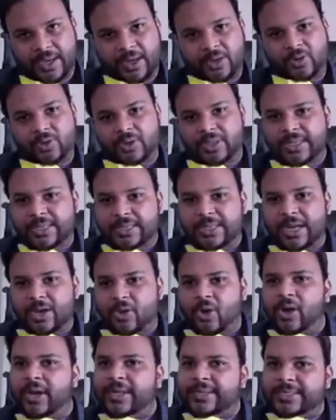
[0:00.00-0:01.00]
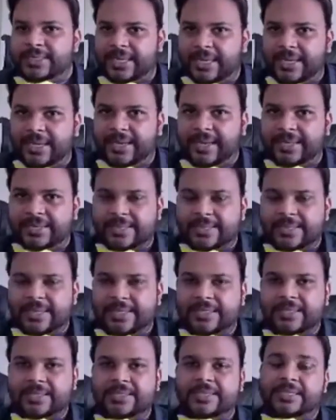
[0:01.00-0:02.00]
So these are called as Kegel
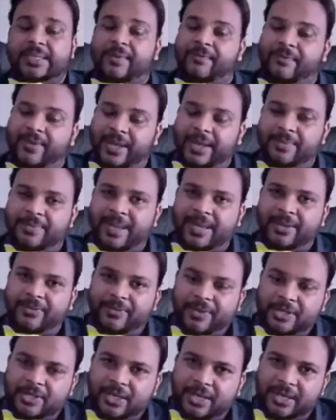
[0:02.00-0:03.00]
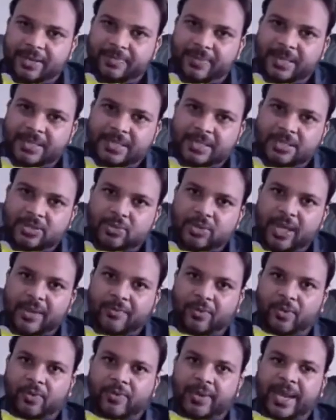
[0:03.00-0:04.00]
exercises. These are very beneficial in patients who
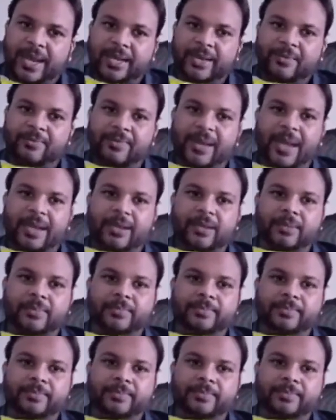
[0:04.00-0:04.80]
have overactive bladder.